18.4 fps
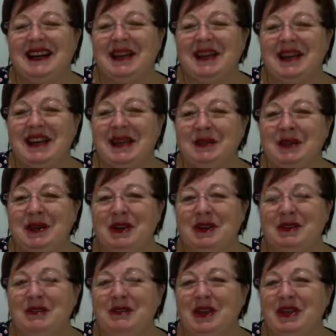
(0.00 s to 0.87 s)
Keeping
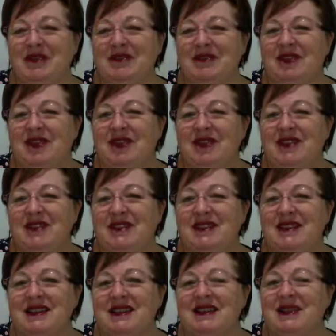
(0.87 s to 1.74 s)
your mind
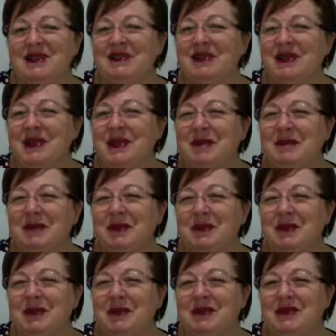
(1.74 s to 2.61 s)
focused. And it's really
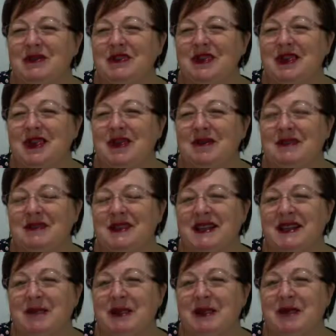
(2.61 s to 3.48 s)
important because it helps
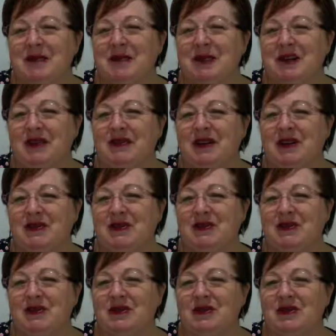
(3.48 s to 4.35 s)
keep our
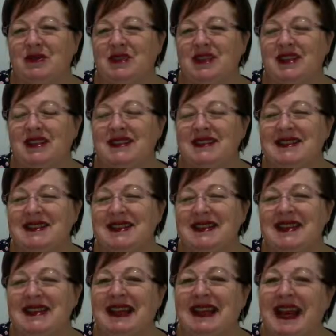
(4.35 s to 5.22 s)
prefrontal cortex
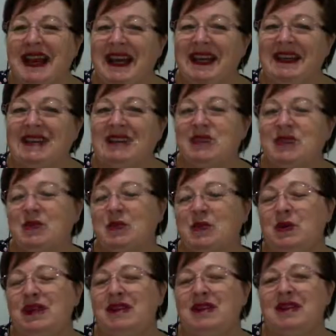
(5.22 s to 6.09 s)
engaged
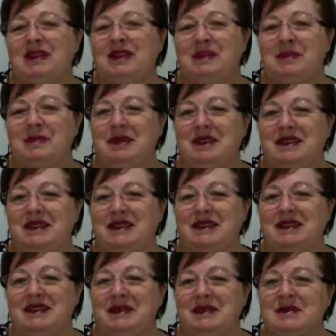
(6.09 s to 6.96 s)
with the limbic
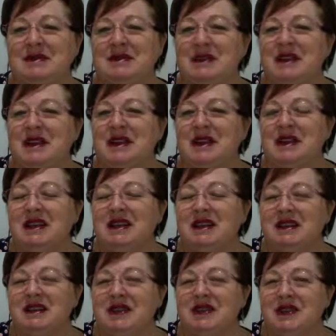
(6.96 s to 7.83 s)
system
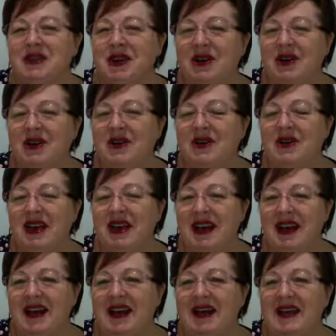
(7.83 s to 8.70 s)
so
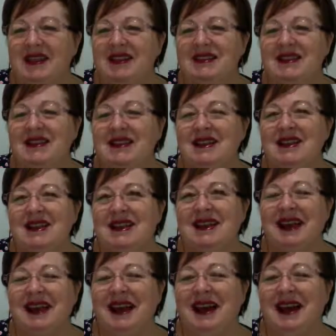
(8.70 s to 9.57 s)
that
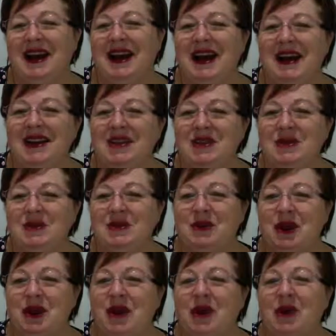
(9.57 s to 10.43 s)
our
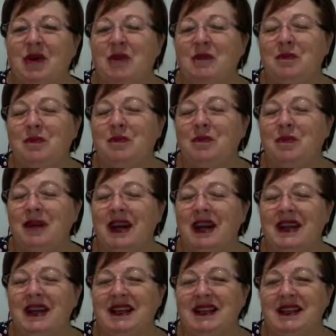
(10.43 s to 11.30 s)
actual whole
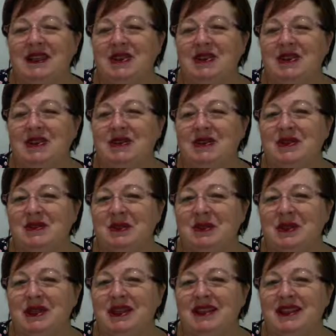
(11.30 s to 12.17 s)
brain gets used to
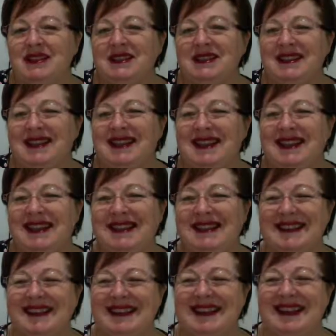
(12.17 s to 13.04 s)
working
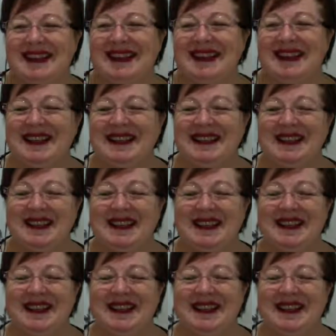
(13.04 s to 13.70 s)
together again.